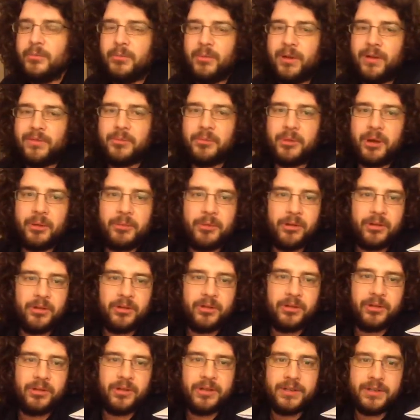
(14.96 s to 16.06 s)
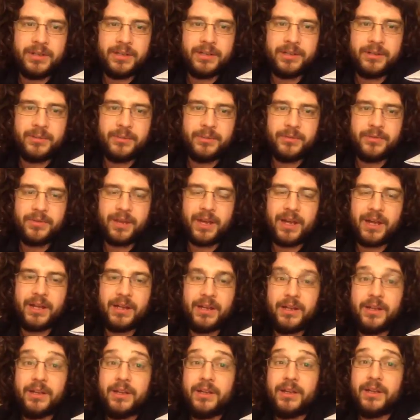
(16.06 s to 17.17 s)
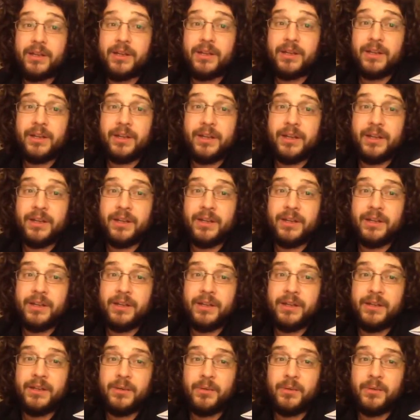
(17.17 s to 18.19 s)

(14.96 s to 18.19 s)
having bipolar and dealing with that in